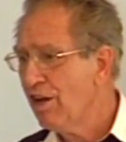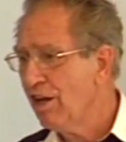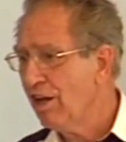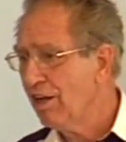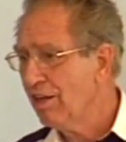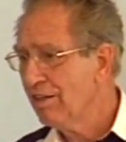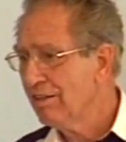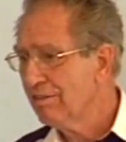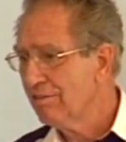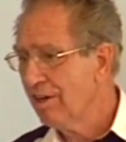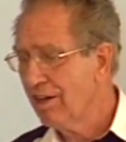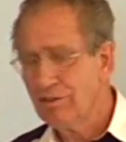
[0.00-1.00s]
not
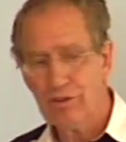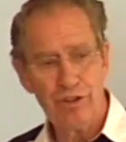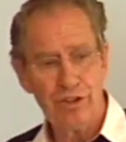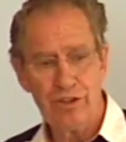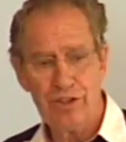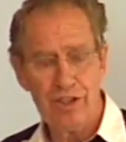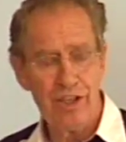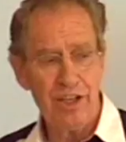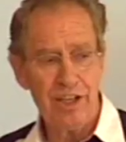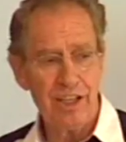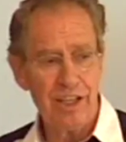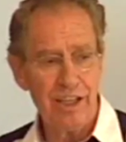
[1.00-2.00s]
just the elite,
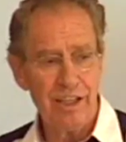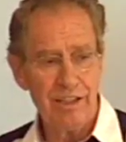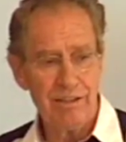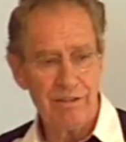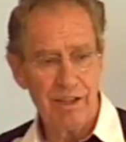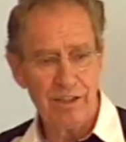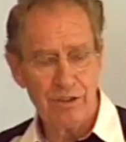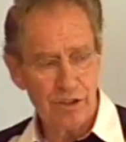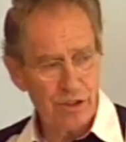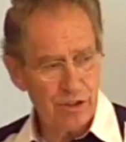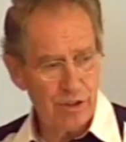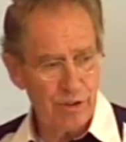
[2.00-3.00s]
not just those who
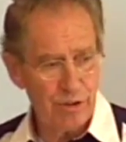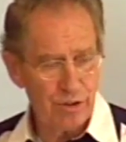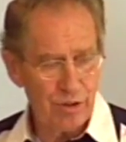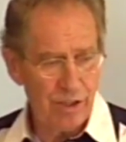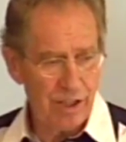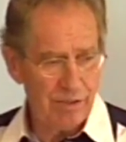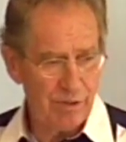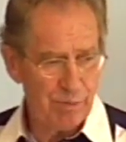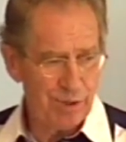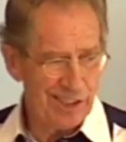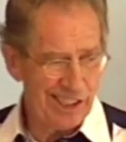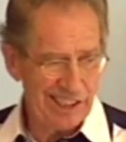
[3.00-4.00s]
have a particular
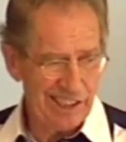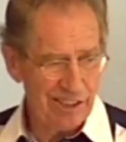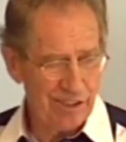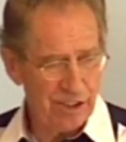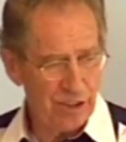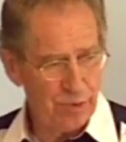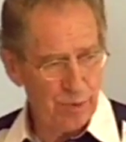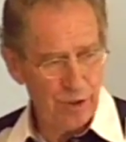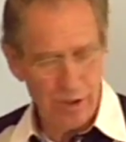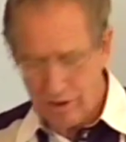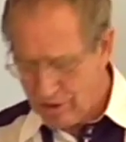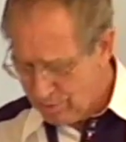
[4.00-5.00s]
experience,
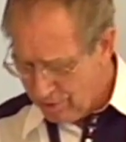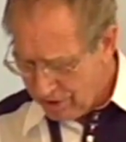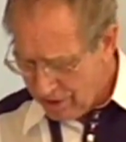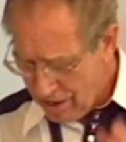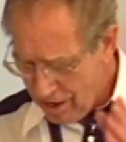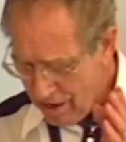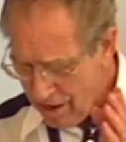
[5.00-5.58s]
but every